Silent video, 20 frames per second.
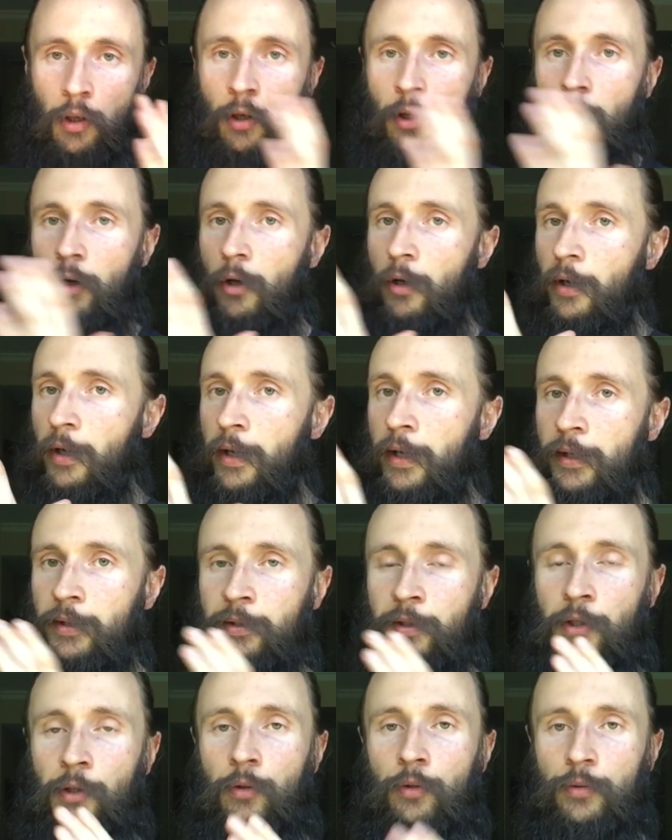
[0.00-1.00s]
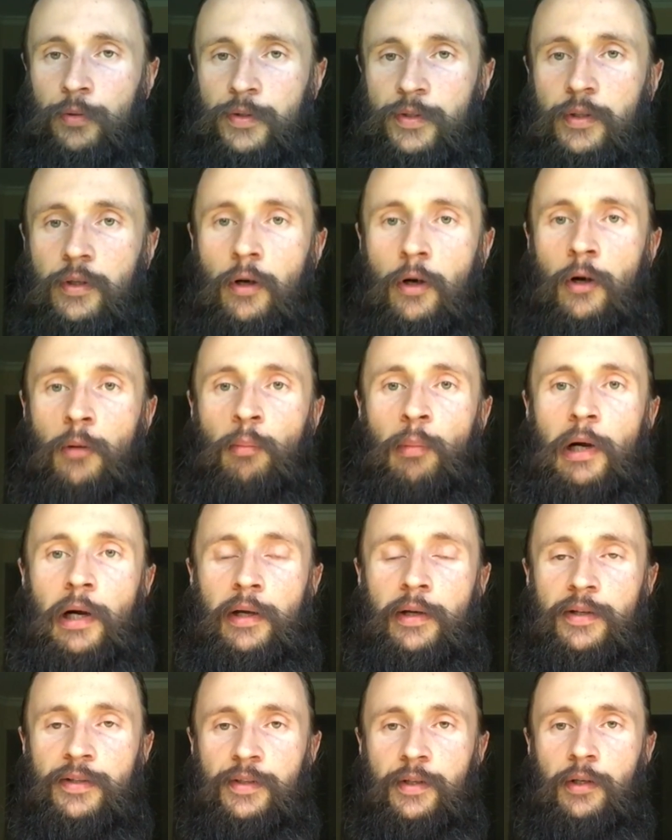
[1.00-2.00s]
our head goes, our
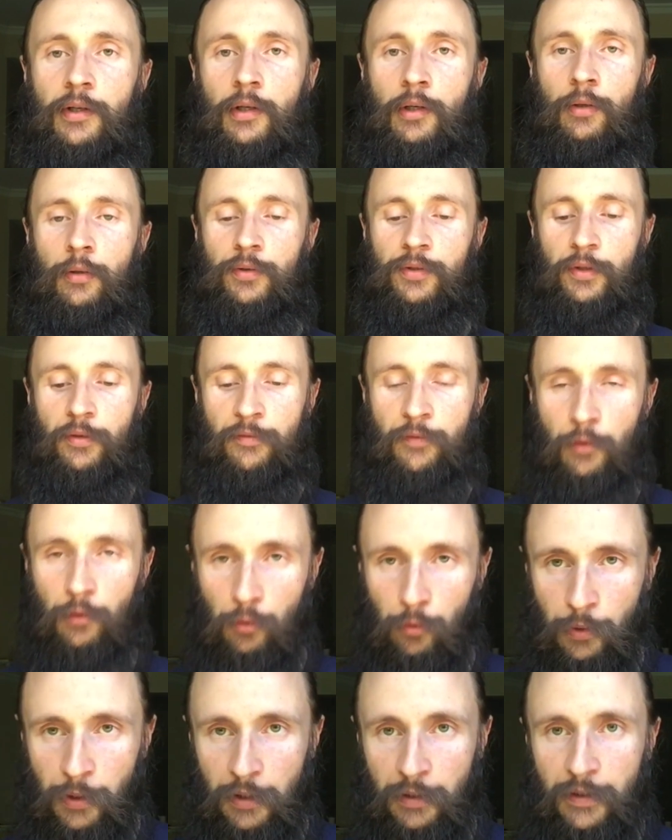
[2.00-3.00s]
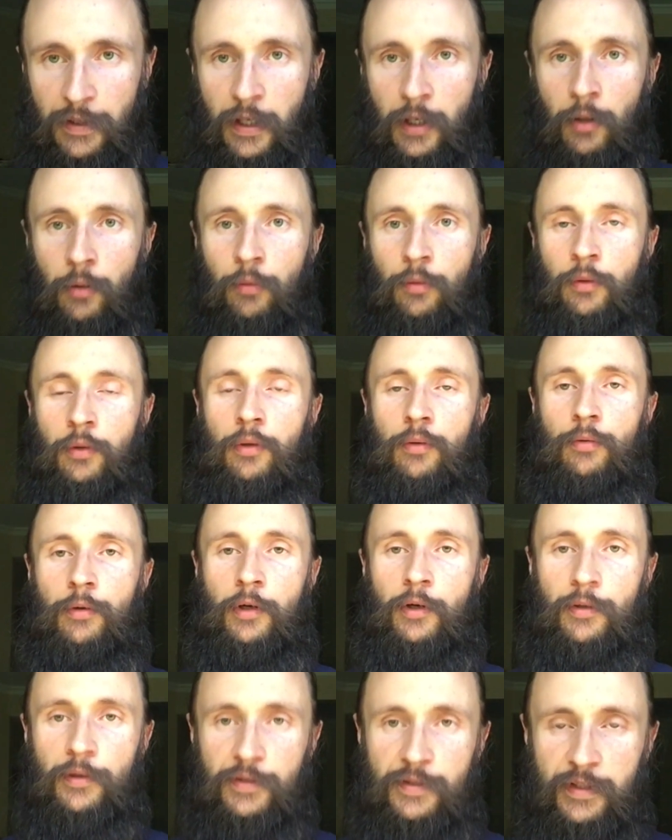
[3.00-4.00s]
body is going to go. So if you're looking down, you're
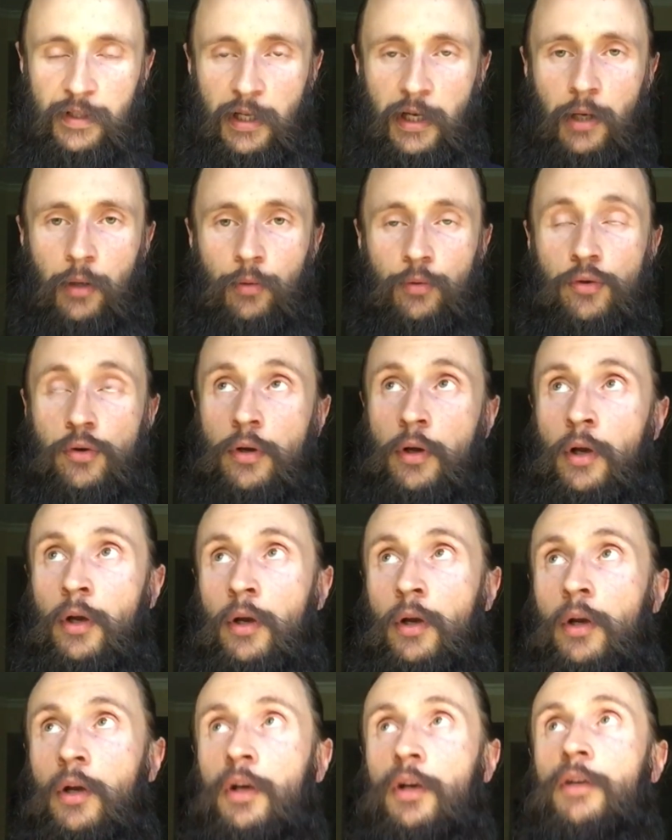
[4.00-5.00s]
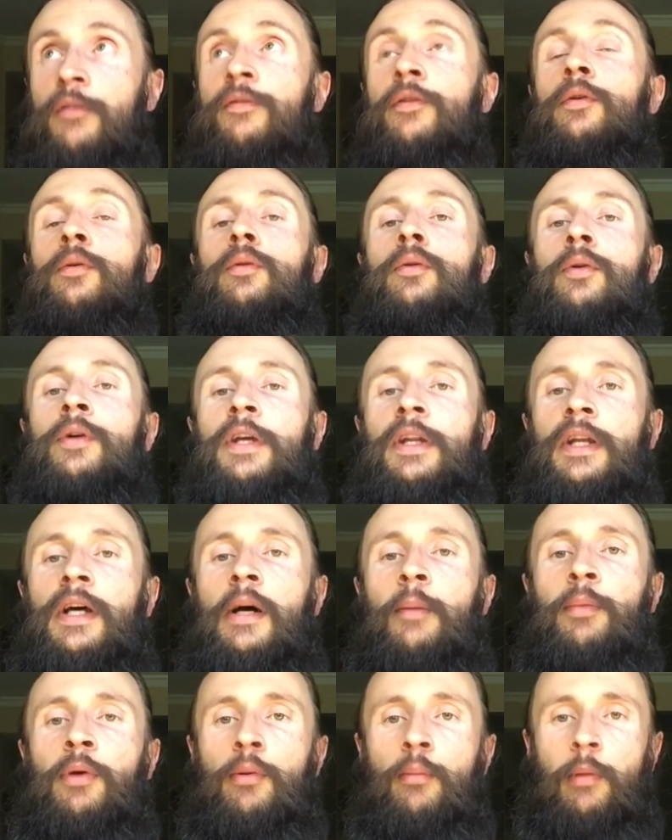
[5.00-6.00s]
going to slouch. If you're looking
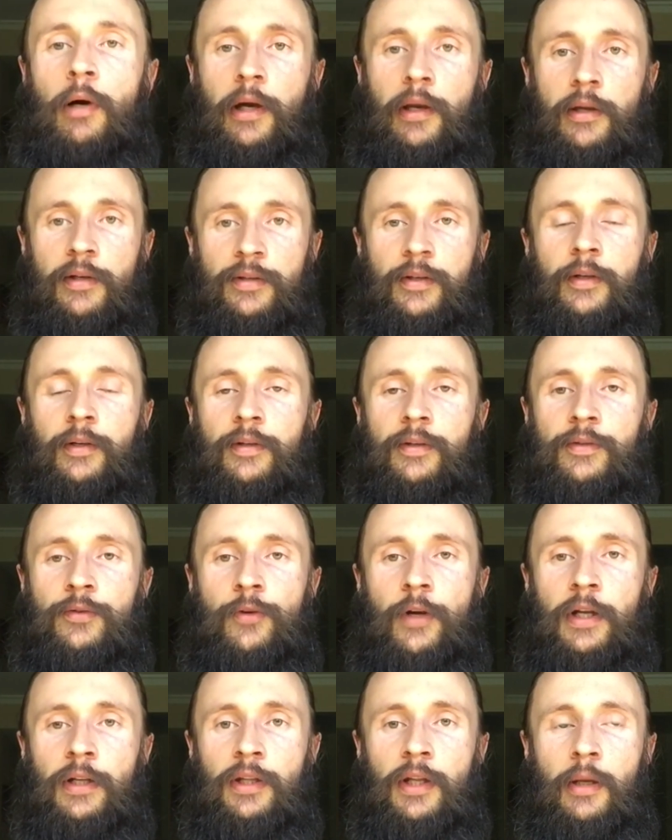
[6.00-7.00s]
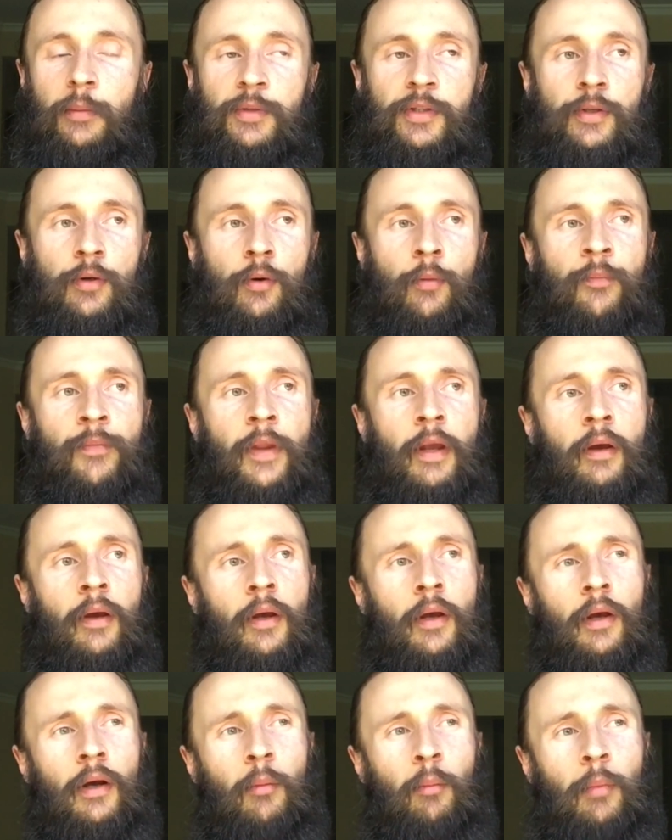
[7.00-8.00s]
up, your body is going to straighten up. So
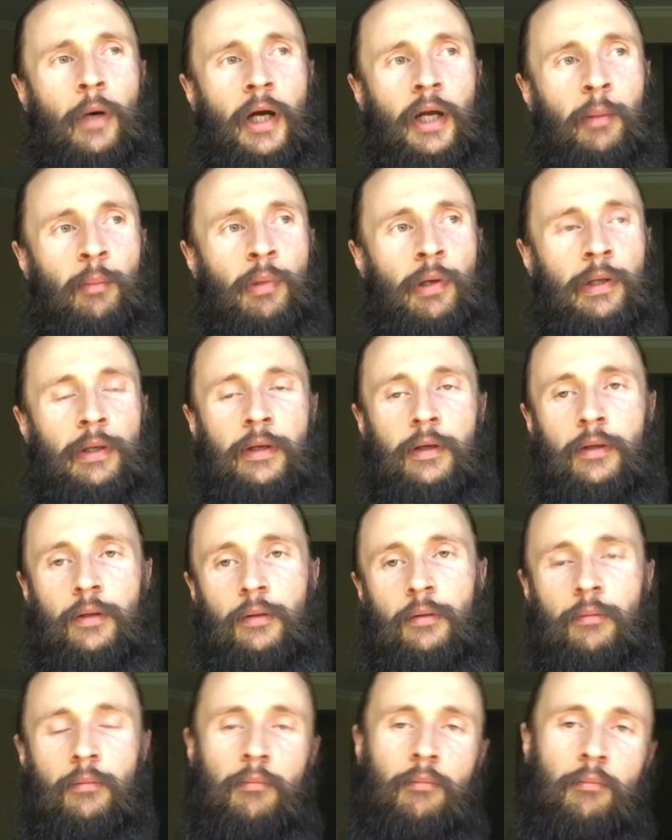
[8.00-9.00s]
my opinion,